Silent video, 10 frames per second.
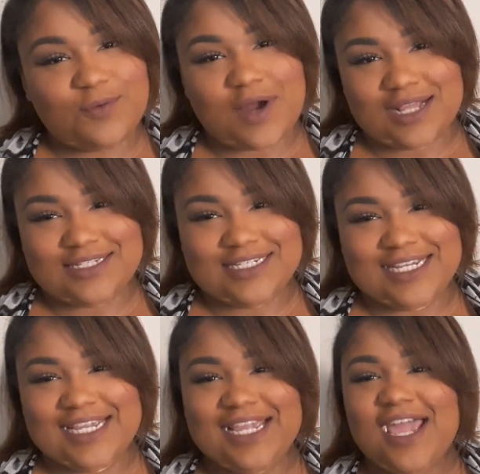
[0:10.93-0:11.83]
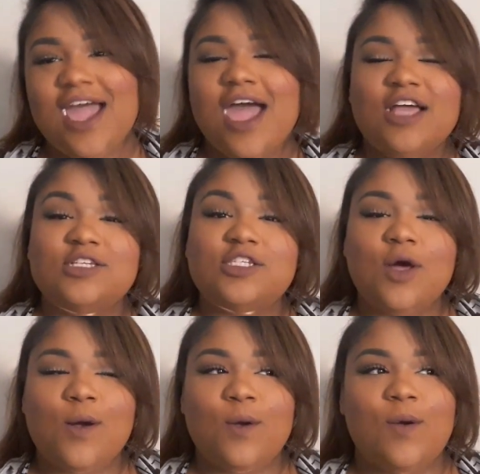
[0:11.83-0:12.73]
for watching.
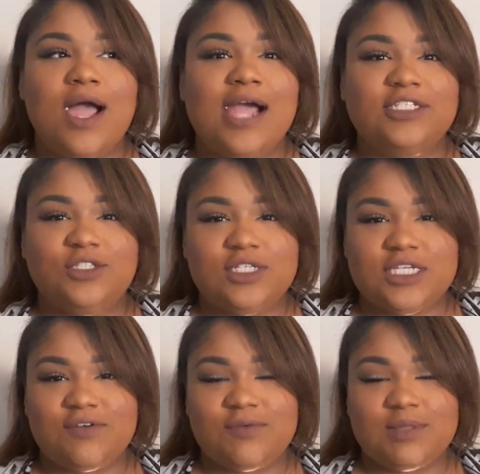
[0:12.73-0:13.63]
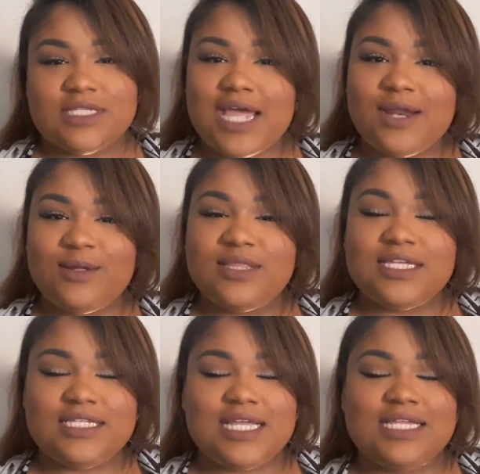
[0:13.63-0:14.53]
So as you can tell from the title,
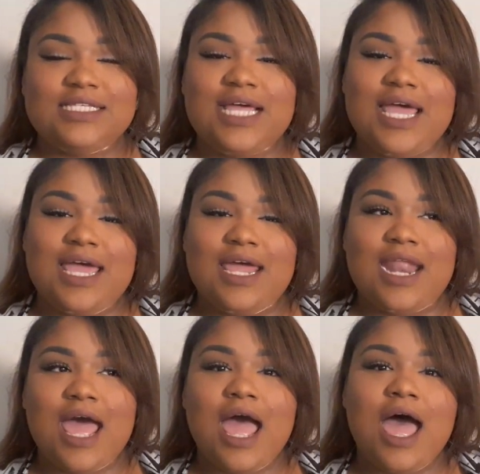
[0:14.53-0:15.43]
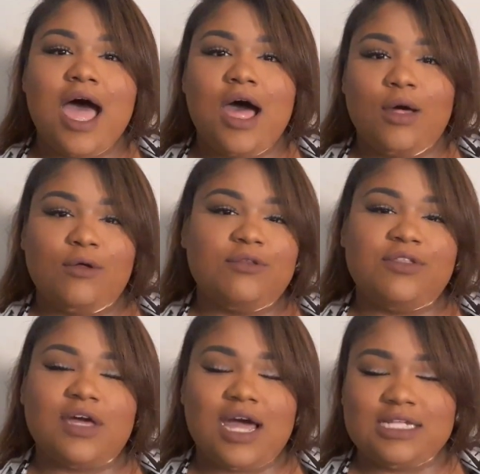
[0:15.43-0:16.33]
this is an ELF
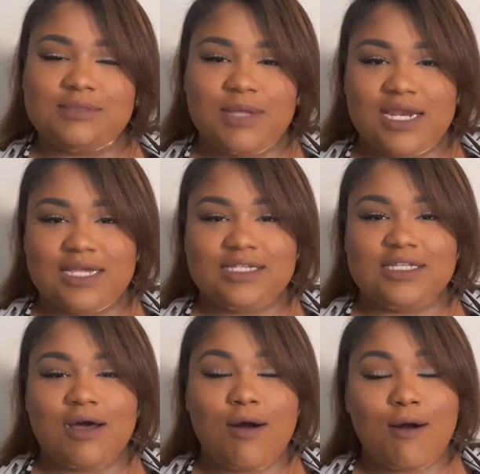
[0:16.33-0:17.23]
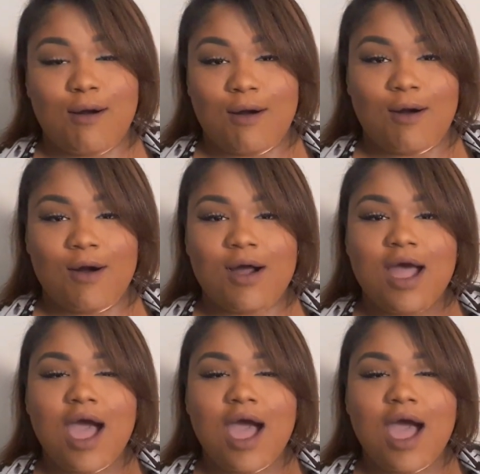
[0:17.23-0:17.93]
Cosmetics haul.